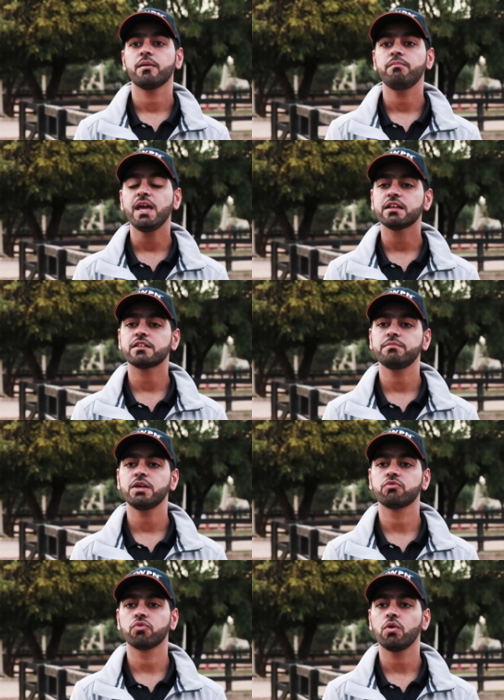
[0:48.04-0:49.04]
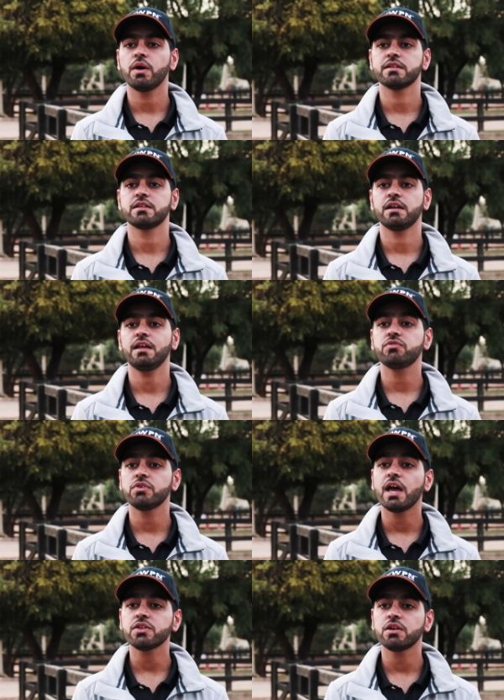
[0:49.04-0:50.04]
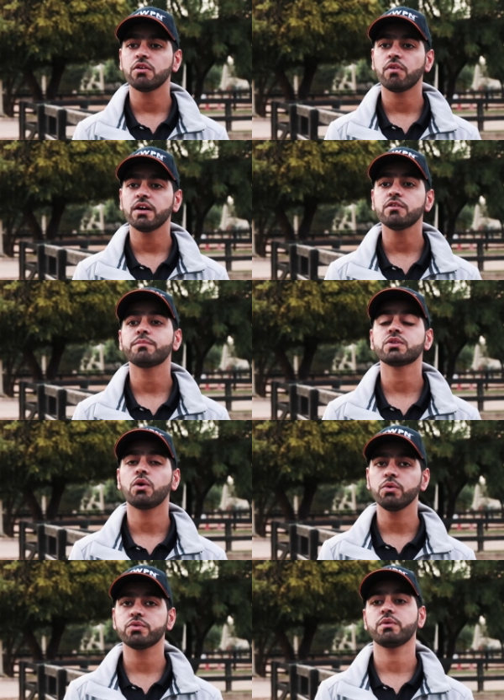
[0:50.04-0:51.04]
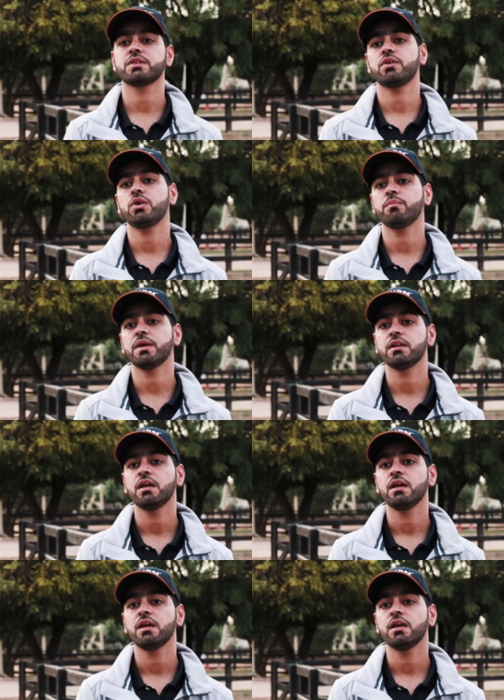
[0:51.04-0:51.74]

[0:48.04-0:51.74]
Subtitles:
makes me grow as an international rider, but also as a human.